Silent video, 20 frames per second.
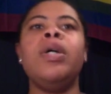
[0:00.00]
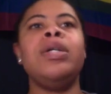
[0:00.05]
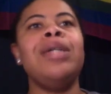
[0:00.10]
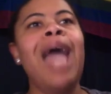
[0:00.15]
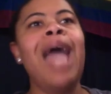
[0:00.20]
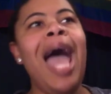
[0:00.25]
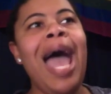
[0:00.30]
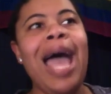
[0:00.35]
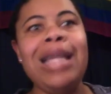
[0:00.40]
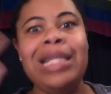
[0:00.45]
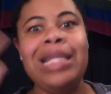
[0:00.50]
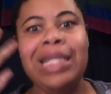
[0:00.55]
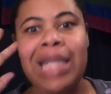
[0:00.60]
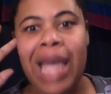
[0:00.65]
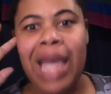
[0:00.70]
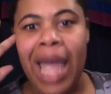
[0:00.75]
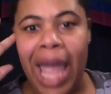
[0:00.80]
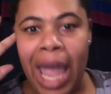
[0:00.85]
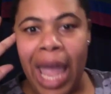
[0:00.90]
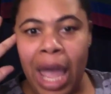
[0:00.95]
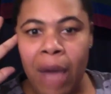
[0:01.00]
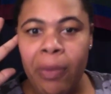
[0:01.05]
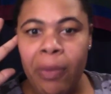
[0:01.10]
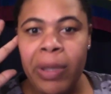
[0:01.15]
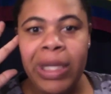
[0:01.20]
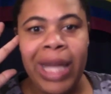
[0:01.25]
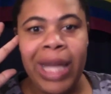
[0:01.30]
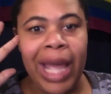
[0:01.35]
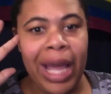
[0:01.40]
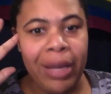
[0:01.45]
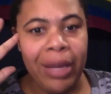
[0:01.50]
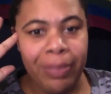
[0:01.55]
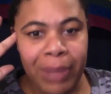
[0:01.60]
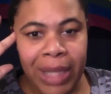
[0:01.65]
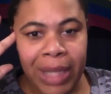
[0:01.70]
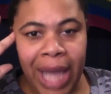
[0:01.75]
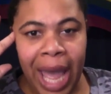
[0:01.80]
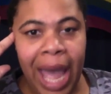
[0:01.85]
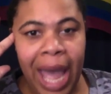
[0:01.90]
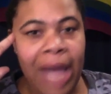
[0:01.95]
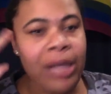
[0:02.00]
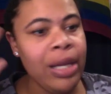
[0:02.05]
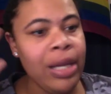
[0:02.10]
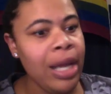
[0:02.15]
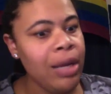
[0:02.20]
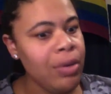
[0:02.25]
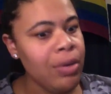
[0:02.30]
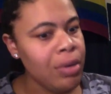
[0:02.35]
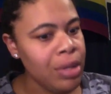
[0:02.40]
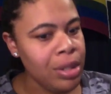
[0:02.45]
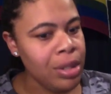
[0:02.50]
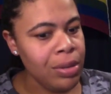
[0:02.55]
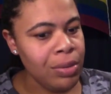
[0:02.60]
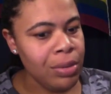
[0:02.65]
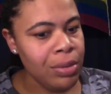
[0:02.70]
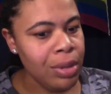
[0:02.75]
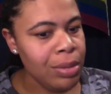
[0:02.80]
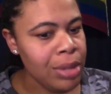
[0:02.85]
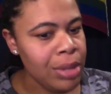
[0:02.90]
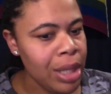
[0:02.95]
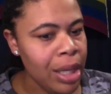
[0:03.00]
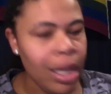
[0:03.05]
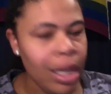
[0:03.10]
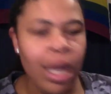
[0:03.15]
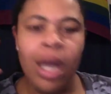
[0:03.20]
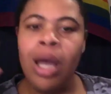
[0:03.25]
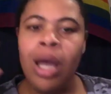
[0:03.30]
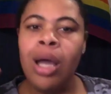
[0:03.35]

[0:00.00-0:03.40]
god damn, when the FBI, they crooked too sometimes.